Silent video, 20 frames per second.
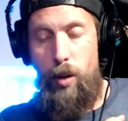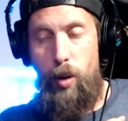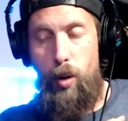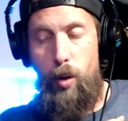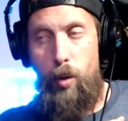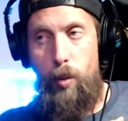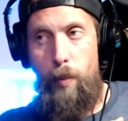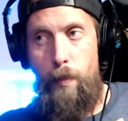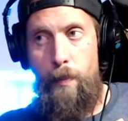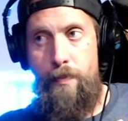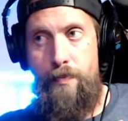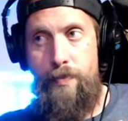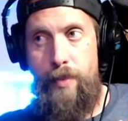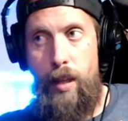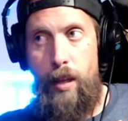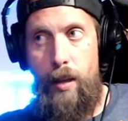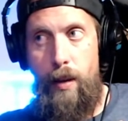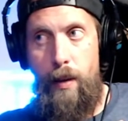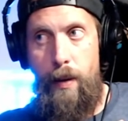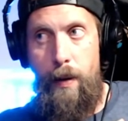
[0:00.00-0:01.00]
So,
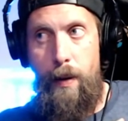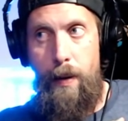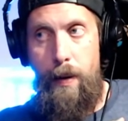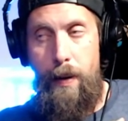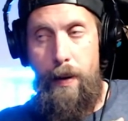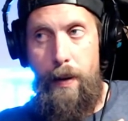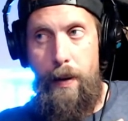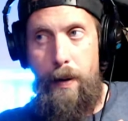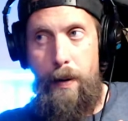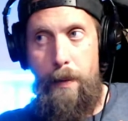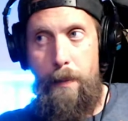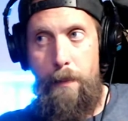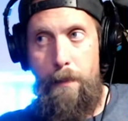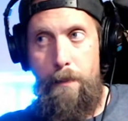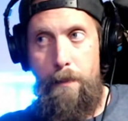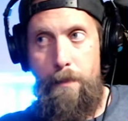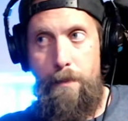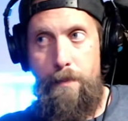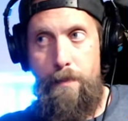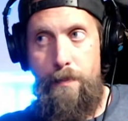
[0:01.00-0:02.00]

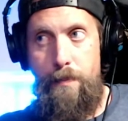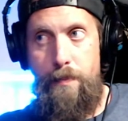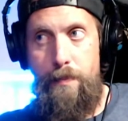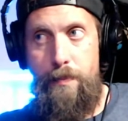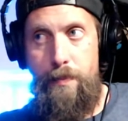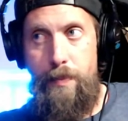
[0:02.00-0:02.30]
um,